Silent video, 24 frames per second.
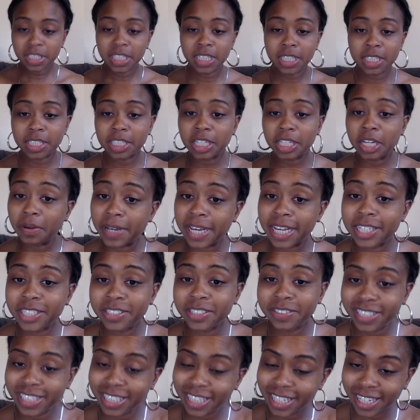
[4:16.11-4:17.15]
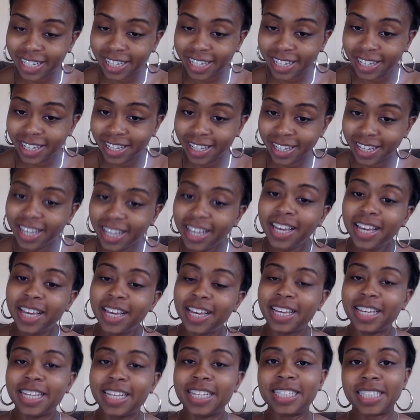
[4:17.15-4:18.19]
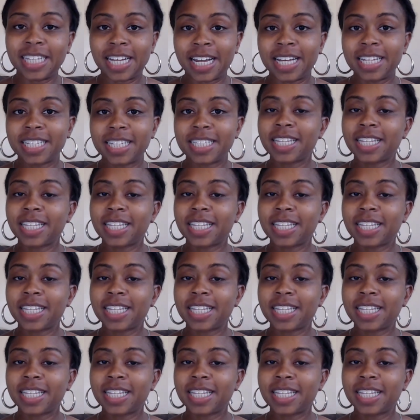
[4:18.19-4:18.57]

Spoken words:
So, as you see, he's not